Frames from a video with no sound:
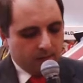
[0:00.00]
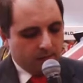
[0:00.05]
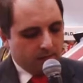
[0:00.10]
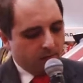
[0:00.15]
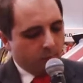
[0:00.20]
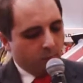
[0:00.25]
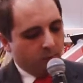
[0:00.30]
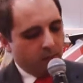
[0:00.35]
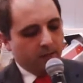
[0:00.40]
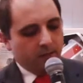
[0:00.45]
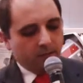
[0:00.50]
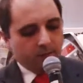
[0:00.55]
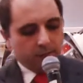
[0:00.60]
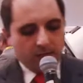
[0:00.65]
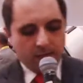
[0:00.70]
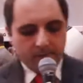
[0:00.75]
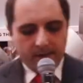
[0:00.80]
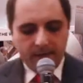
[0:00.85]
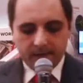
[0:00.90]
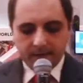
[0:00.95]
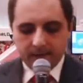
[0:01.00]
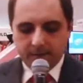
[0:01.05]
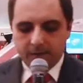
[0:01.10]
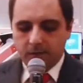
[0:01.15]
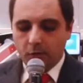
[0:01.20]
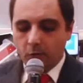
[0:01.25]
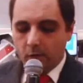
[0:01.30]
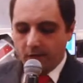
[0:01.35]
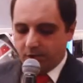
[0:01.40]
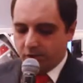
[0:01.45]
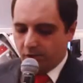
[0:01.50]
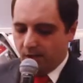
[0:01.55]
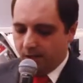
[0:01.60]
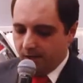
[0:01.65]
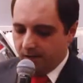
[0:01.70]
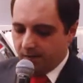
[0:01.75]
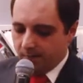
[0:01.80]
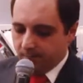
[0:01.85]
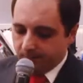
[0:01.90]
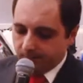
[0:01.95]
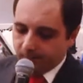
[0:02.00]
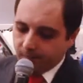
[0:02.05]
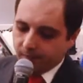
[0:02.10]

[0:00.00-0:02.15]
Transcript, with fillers: The RIEGL VMX 2HA